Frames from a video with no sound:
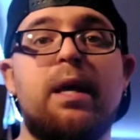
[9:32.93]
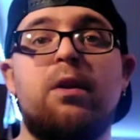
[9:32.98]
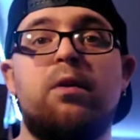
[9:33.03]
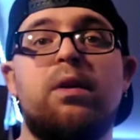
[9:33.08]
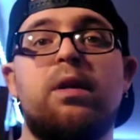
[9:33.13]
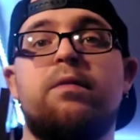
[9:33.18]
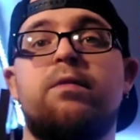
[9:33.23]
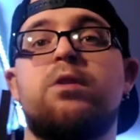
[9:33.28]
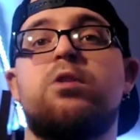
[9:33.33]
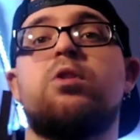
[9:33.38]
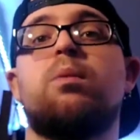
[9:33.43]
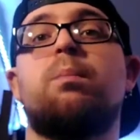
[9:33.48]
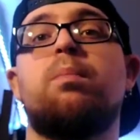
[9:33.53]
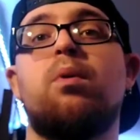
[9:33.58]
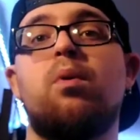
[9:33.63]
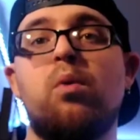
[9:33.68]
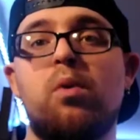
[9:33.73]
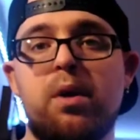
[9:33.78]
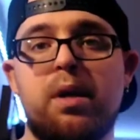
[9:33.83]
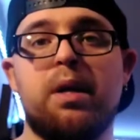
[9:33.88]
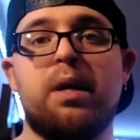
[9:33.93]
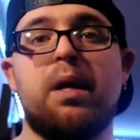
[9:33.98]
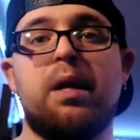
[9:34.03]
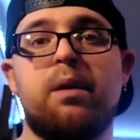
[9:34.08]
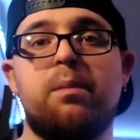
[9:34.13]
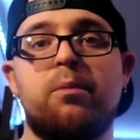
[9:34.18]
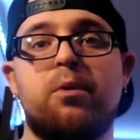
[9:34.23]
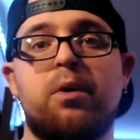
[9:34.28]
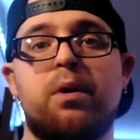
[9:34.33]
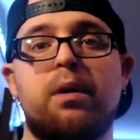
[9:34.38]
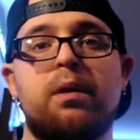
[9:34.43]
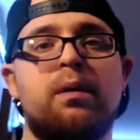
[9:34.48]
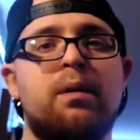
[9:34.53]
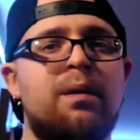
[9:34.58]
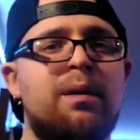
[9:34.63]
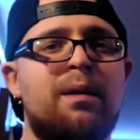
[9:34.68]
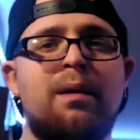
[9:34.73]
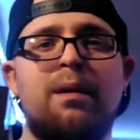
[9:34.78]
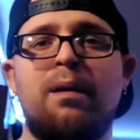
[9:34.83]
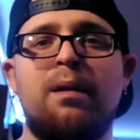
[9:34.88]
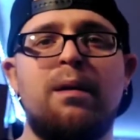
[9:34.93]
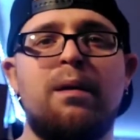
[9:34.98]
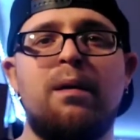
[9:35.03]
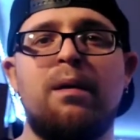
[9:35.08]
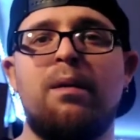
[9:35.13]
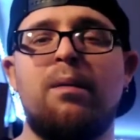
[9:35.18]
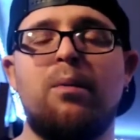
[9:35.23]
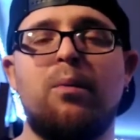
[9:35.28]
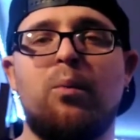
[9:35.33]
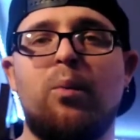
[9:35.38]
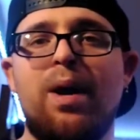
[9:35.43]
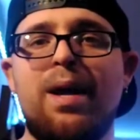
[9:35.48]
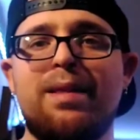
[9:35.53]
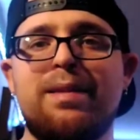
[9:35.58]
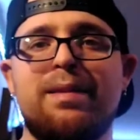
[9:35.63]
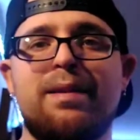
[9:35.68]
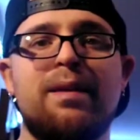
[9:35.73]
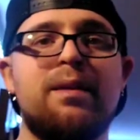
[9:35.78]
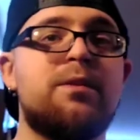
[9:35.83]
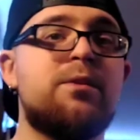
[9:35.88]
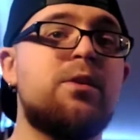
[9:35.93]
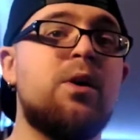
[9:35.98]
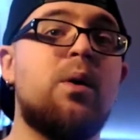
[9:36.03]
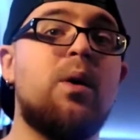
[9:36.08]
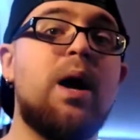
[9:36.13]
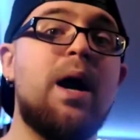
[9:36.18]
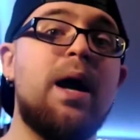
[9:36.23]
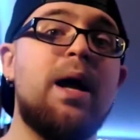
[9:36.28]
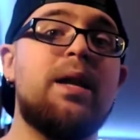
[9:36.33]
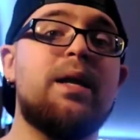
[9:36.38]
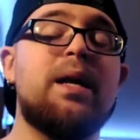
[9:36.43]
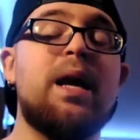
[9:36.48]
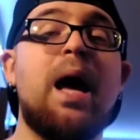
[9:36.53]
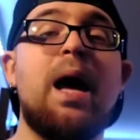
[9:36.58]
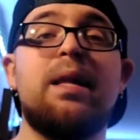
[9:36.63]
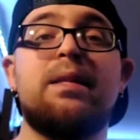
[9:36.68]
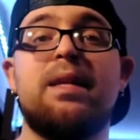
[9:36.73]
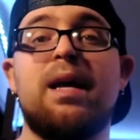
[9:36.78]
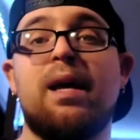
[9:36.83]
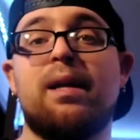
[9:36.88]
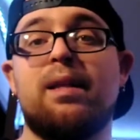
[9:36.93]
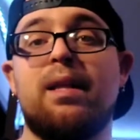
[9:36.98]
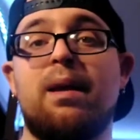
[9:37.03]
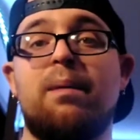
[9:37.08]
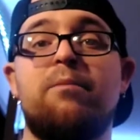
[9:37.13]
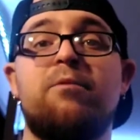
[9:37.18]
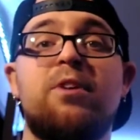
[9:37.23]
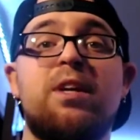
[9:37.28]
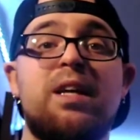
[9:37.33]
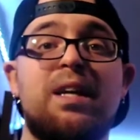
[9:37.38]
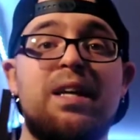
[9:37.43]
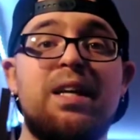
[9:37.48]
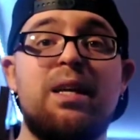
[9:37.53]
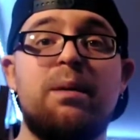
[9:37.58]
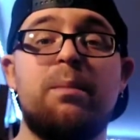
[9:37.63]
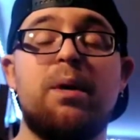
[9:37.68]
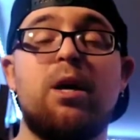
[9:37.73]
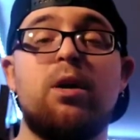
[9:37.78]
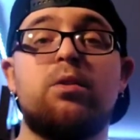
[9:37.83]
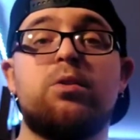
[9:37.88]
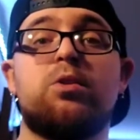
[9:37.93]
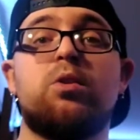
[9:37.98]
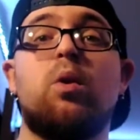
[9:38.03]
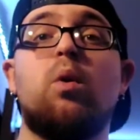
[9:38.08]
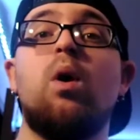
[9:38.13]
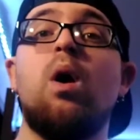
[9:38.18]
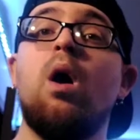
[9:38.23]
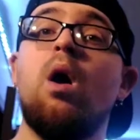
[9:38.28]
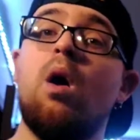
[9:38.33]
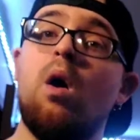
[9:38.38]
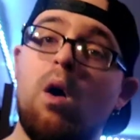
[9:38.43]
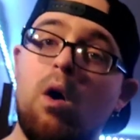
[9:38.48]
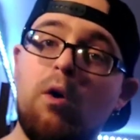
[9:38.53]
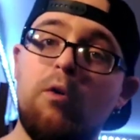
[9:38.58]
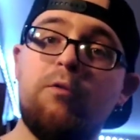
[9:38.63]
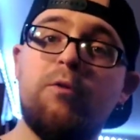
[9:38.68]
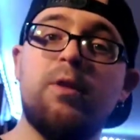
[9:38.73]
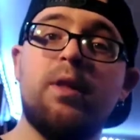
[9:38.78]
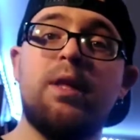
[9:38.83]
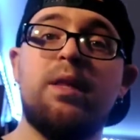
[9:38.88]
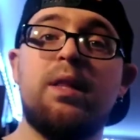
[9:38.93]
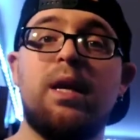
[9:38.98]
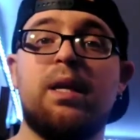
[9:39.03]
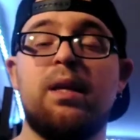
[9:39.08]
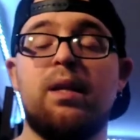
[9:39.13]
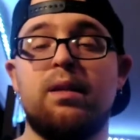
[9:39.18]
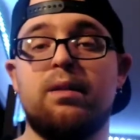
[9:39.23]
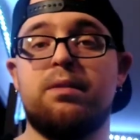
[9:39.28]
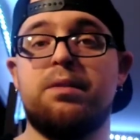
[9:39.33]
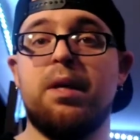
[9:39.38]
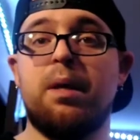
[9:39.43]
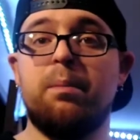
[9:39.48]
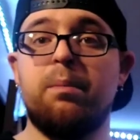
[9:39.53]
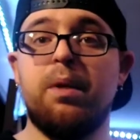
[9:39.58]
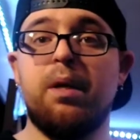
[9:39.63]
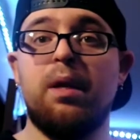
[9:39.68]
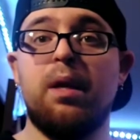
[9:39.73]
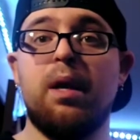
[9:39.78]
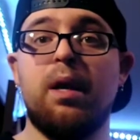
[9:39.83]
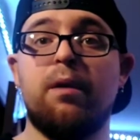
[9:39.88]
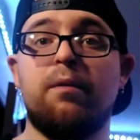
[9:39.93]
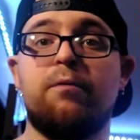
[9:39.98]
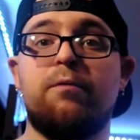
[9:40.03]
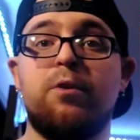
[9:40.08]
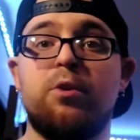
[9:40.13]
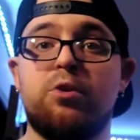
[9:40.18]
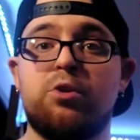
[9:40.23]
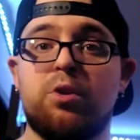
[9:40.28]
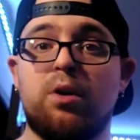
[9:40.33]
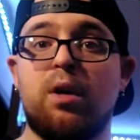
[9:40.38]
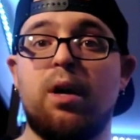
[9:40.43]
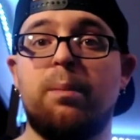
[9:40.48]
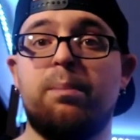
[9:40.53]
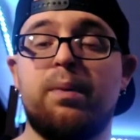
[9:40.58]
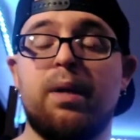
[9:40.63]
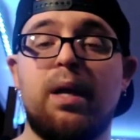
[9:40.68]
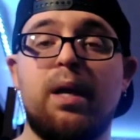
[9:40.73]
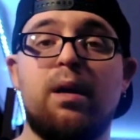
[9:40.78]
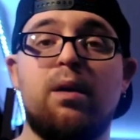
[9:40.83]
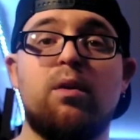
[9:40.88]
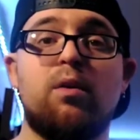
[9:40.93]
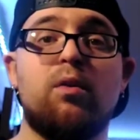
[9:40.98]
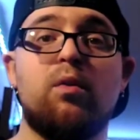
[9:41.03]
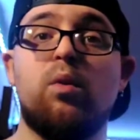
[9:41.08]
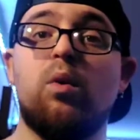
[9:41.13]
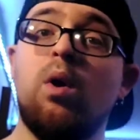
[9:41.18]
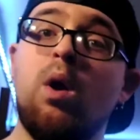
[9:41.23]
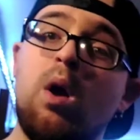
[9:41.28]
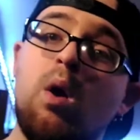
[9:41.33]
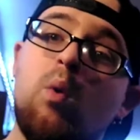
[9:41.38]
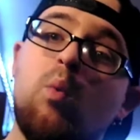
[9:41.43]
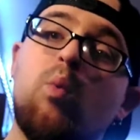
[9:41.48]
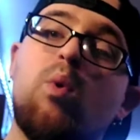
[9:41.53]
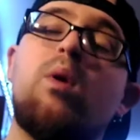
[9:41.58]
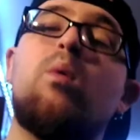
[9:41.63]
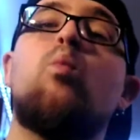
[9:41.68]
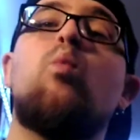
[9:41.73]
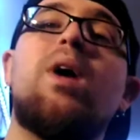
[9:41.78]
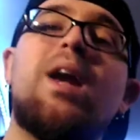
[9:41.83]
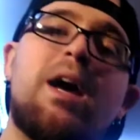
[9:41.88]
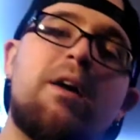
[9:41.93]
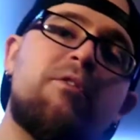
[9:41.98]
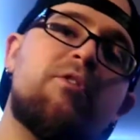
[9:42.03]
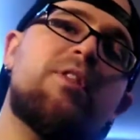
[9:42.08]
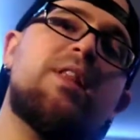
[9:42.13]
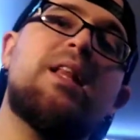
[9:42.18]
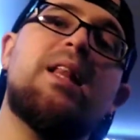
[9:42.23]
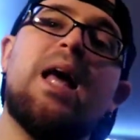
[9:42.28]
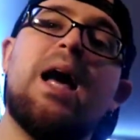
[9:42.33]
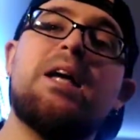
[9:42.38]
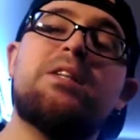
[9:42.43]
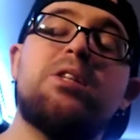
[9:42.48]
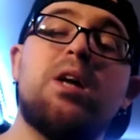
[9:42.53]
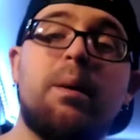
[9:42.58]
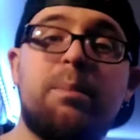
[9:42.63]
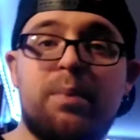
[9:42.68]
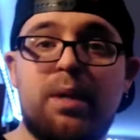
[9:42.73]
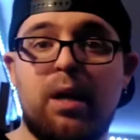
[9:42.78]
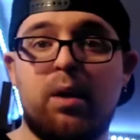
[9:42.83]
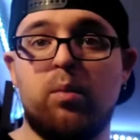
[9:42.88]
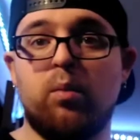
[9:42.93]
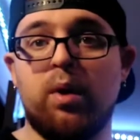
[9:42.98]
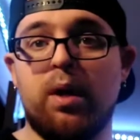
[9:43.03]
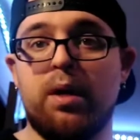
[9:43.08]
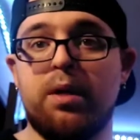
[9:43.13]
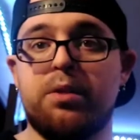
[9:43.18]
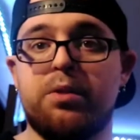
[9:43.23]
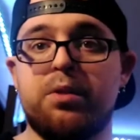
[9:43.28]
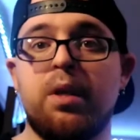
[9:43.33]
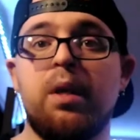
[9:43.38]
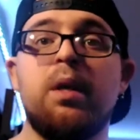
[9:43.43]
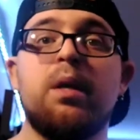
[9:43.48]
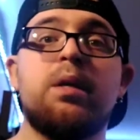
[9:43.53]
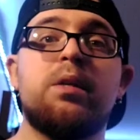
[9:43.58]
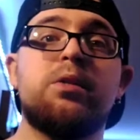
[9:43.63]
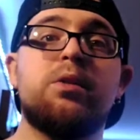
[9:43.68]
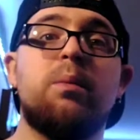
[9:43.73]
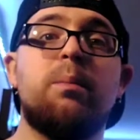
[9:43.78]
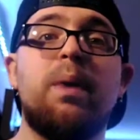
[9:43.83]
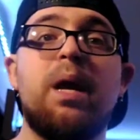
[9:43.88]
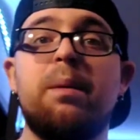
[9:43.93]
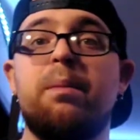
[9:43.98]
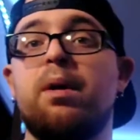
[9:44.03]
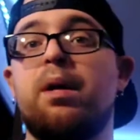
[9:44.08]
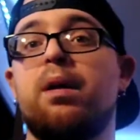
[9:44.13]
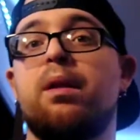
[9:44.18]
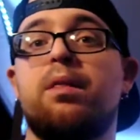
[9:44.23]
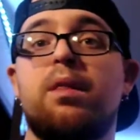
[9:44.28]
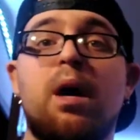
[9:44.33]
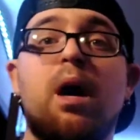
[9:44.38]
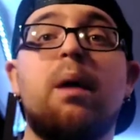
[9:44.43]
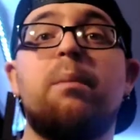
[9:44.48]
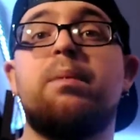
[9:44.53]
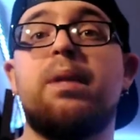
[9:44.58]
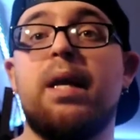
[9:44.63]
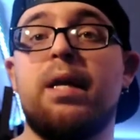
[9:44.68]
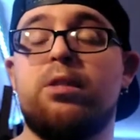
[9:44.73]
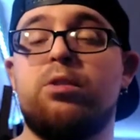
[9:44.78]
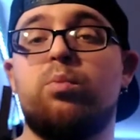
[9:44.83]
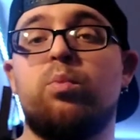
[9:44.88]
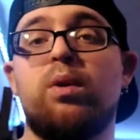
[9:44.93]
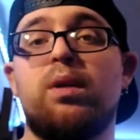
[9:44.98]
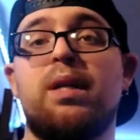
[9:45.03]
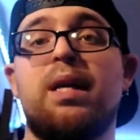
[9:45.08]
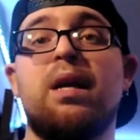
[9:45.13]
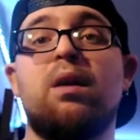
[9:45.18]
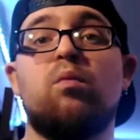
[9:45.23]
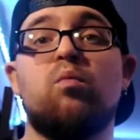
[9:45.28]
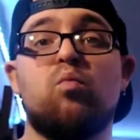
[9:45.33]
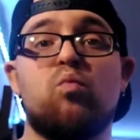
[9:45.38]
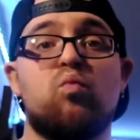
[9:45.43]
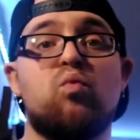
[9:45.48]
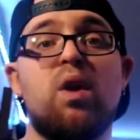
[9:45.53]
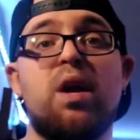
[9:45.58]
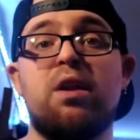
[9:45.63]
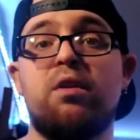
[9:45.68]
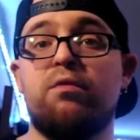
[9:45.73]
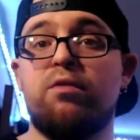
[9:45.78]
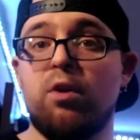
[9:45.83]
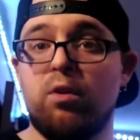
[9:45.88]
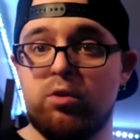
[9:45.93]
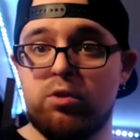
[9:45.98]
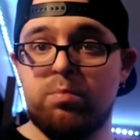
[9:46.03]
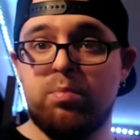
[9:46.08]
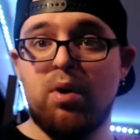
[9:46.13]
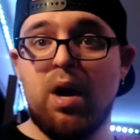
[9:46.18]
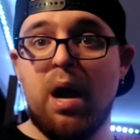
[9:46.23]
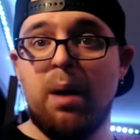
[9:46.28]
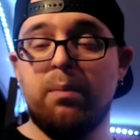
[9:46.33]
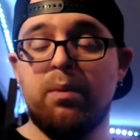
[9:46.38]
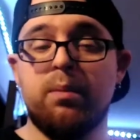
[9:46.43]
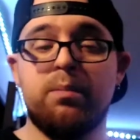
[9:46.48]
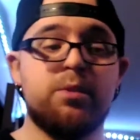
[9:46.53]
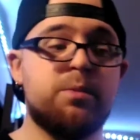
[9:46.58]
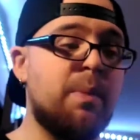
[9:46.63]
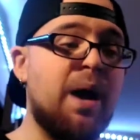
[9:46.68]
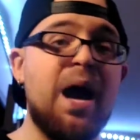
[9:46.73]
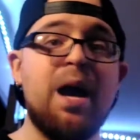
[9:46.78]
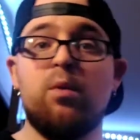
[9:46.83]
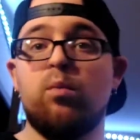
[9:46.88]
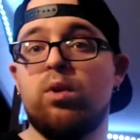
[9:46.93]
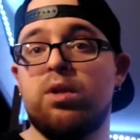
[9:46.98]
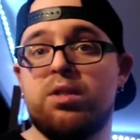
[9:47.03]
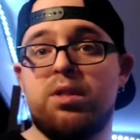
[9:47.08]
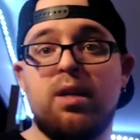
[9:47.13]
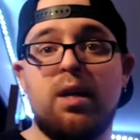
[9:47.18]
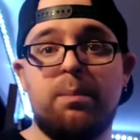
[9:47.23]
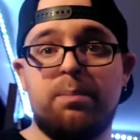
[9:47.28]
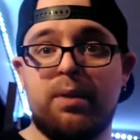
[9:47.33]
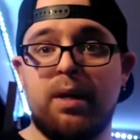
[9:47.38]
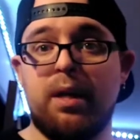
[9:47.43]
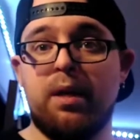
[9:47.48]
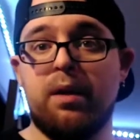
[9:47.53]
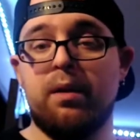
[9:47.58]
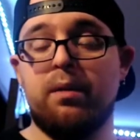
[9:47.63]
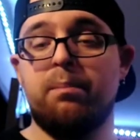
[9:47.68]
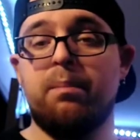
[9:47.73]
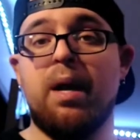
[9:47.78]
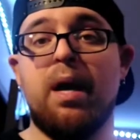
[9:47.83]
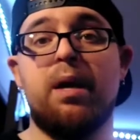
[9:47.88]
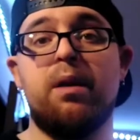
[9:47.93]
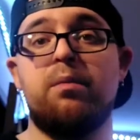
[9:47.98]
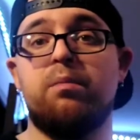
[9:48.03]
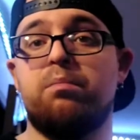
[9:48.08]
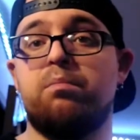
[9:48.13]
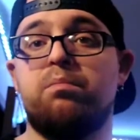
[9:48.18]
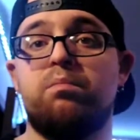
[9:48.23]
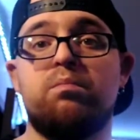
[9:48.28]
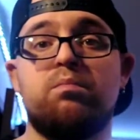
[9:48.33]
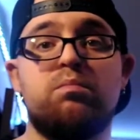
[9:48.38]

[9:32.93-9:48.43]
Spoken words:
They don't even support it anymore. What? So I had to contact them via email. So hopefully they can send me a future update or whenever the last update was. So maybe the updates would get rid of those problems. Mine wasn't updated. Mine